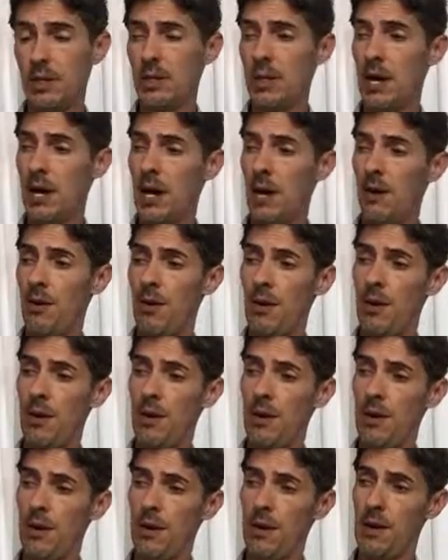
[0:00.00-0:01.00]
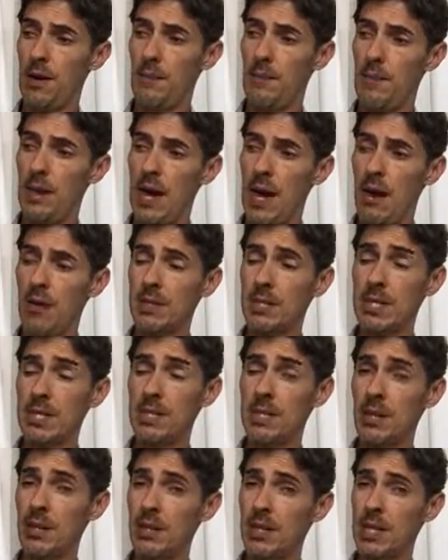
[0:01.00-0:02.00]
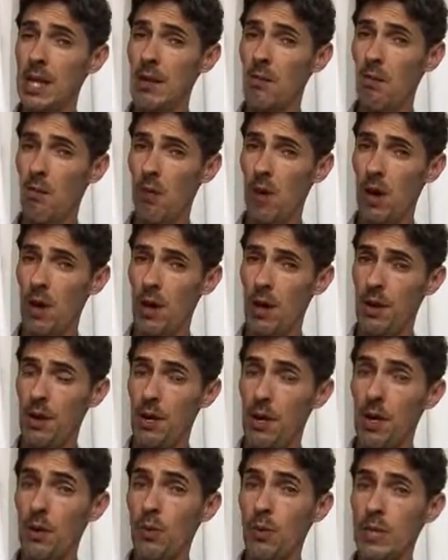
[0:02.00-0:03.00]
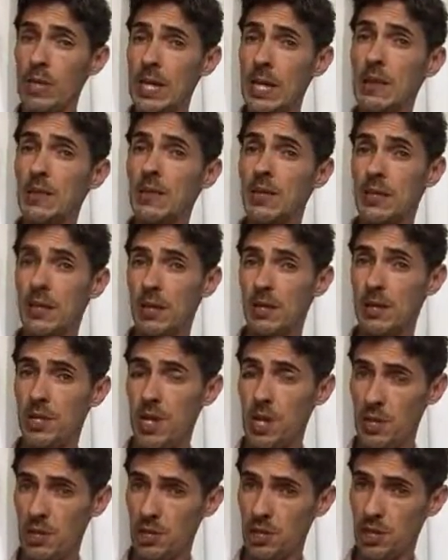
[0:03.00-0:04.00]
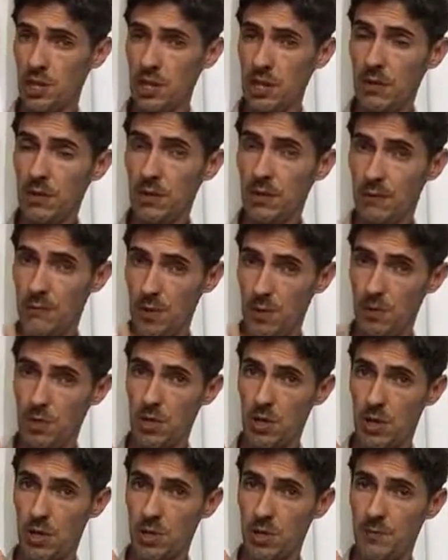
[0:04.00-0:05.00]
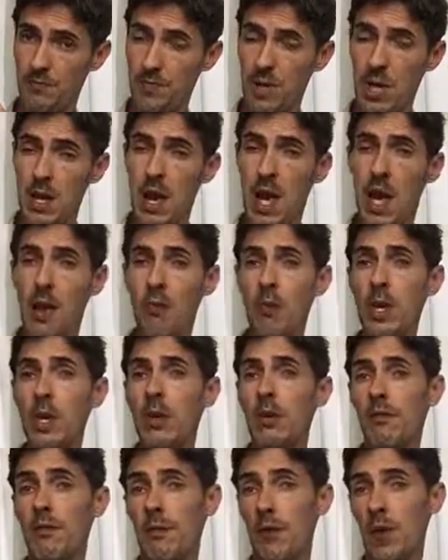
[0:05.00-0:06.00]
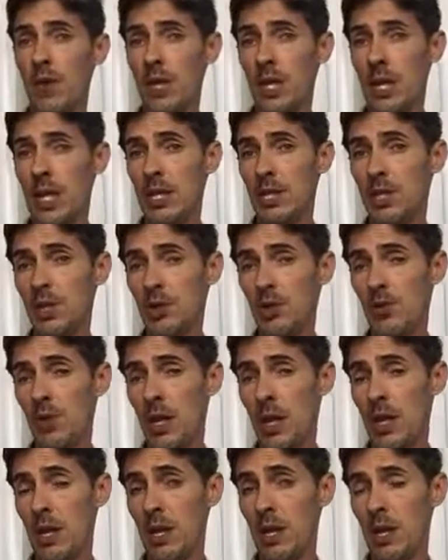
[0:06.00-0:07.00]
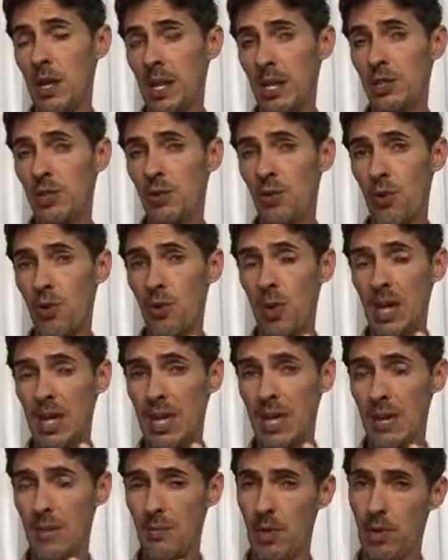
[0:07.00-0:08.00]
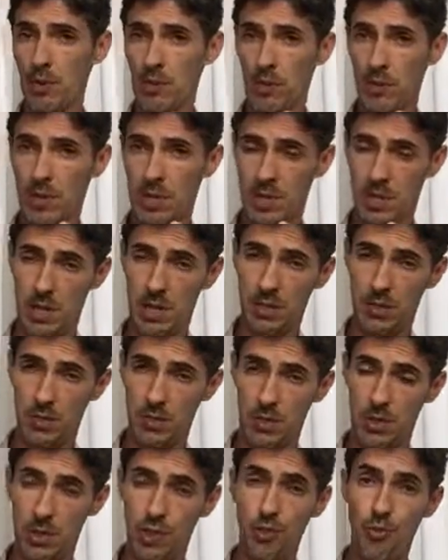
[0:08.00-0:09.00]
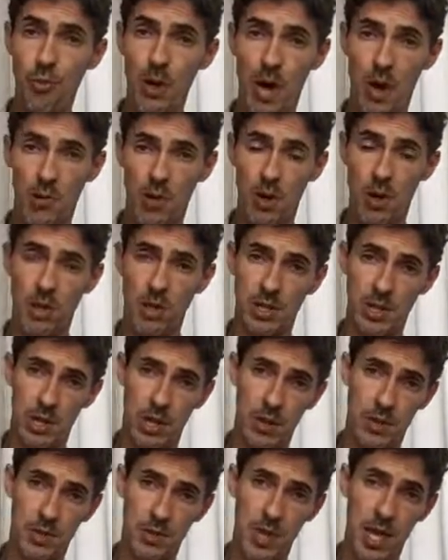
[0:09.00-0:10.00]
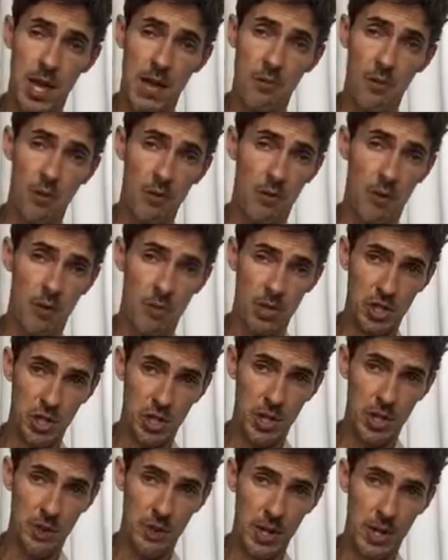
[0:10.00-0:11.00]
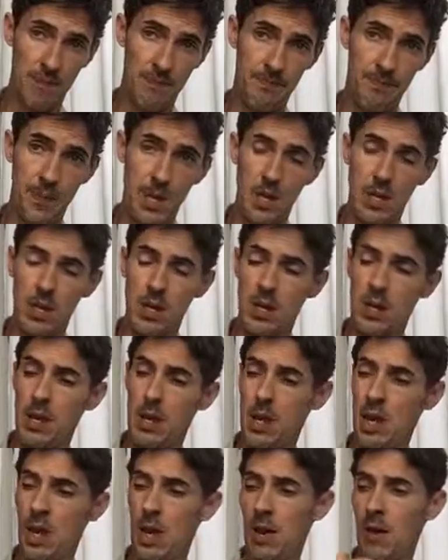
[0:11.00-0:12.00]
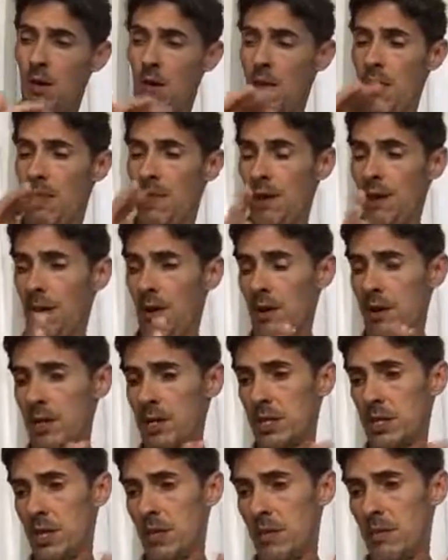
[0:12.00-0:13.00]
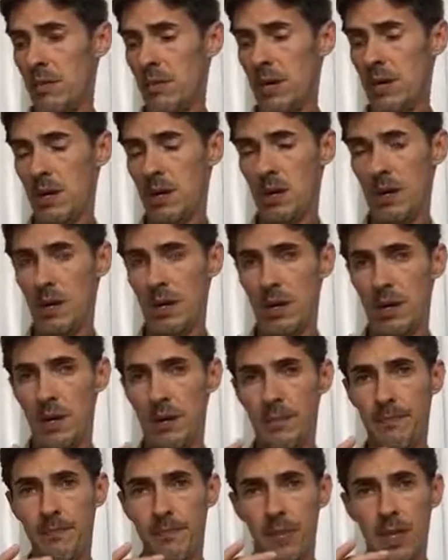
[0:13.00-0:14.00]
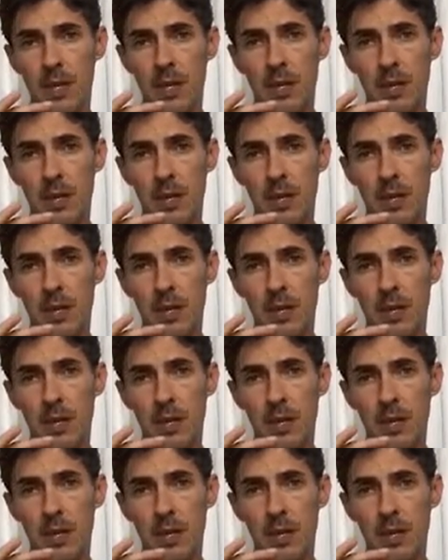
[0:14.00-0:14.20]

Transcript: Now, as I said on day 1, we take the sun's energy, the photons, and we convert it into an electrochemical signal to power our cells and move our machinery. Now, there are some